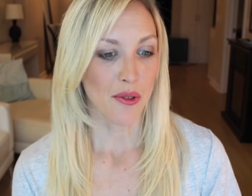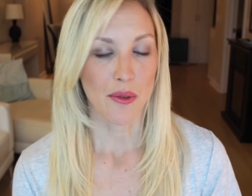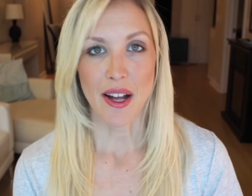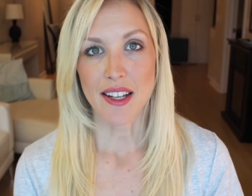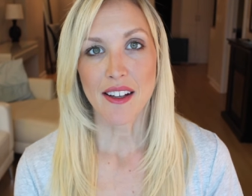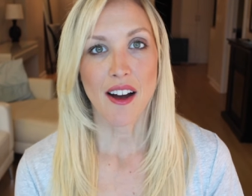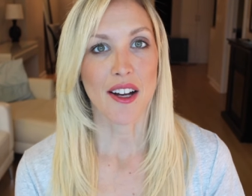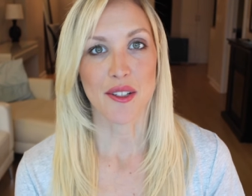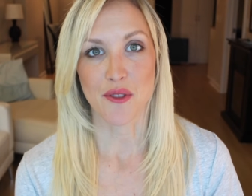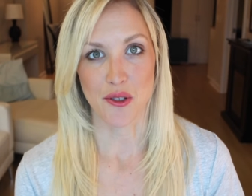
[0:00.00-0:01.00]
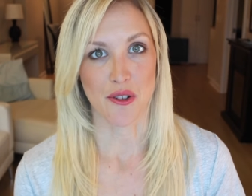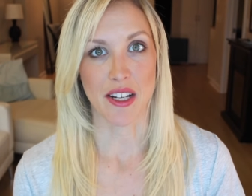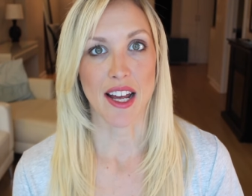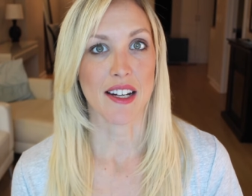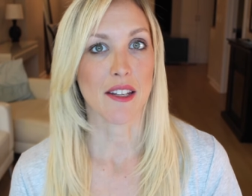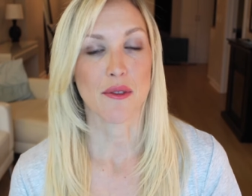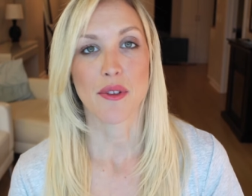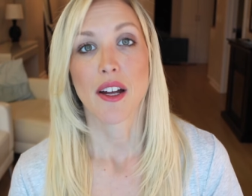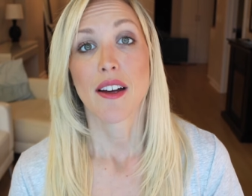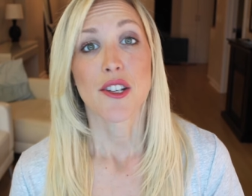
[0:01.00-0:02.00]
through any kind of journey, any
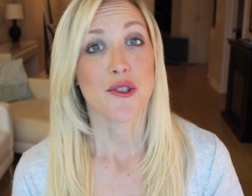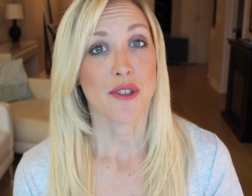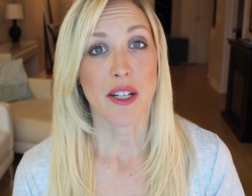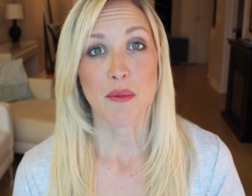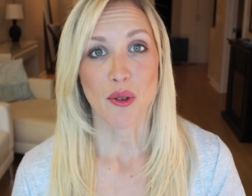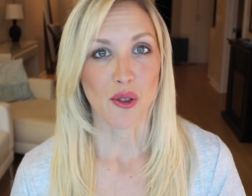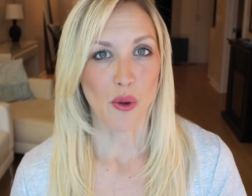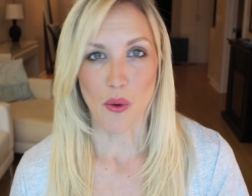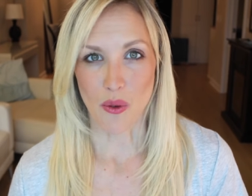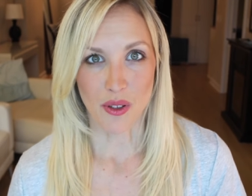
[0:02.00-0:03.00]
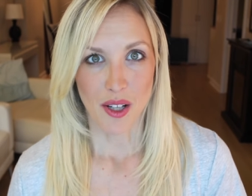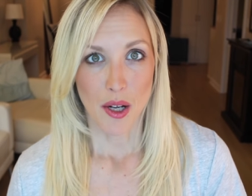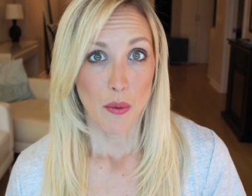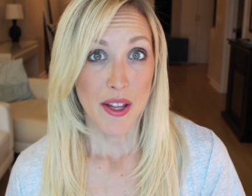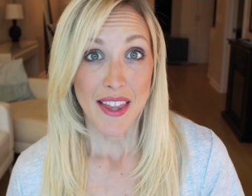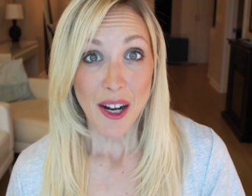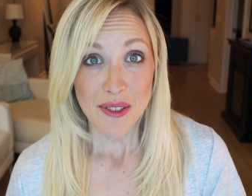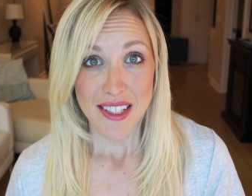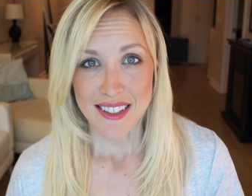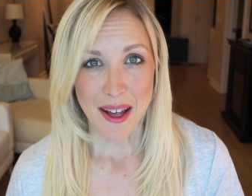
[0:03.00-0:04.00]
dream or goal,
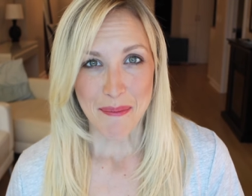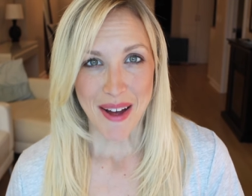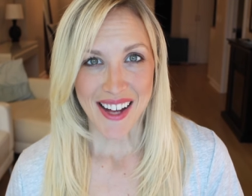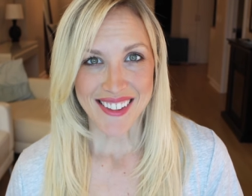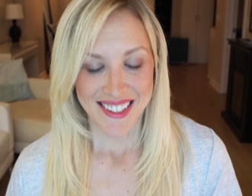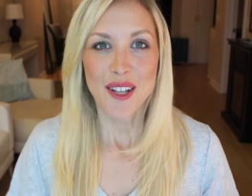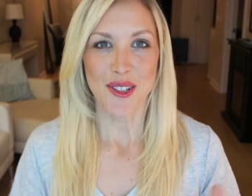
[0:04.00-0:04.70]
without the setbacks.